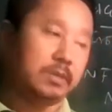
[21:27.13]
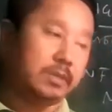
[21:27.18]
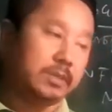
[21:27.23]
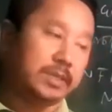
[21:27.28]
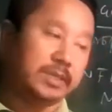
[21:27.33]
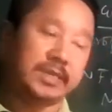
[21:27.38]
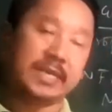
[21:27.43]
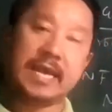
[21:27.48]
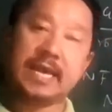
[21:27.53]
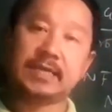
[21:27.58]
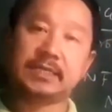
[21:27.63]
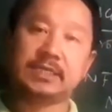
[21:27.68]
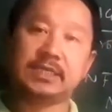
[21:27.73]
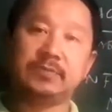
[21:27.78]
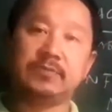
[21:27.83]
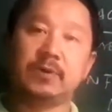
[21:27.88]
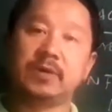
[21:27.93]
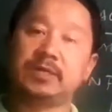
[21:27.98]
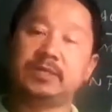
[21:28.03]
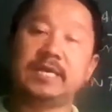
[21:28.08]

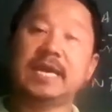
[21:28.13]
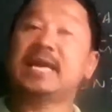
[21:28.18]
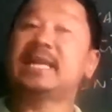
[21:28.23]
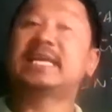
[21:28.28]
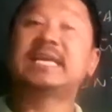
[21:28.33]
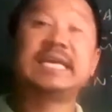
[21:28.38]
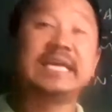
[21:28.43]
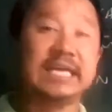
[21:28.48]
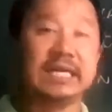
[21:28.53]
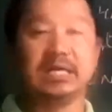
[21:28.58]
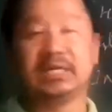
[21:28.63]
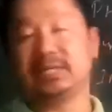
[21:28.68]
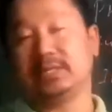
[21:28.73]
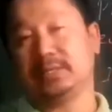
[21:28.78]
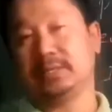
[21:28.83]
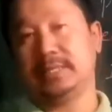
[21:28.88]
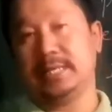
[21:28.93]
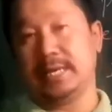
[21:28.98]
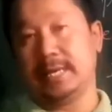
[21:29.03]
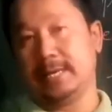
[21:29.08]
inactive, or they are killed
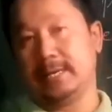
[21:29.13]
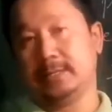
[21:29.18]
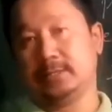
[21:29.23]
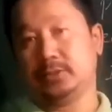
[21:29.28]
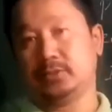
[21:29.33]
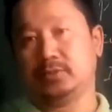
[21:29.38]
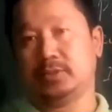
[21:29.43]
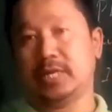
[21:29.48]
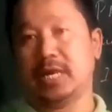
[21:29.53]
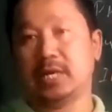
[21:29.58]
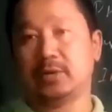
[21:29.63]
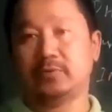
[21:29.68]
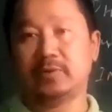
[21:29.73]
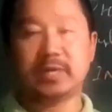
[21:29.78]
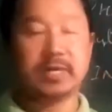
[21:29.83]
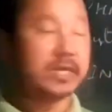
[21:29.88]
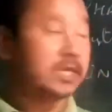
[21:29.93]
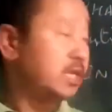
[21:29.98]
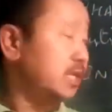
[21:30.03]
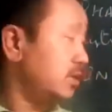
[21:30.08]
there. So that
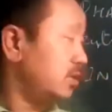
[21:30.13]
way